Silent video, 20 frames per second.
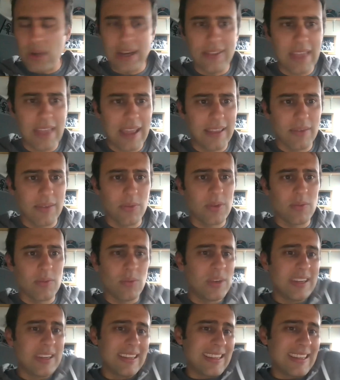And
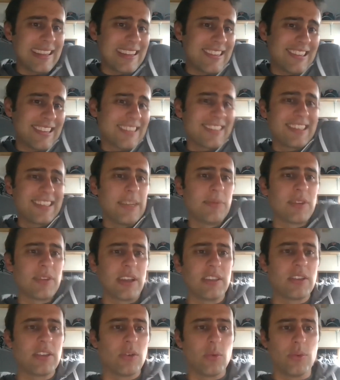it just seems
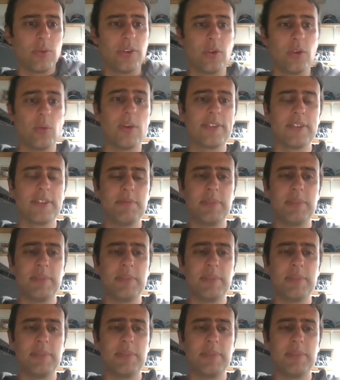like there wasn't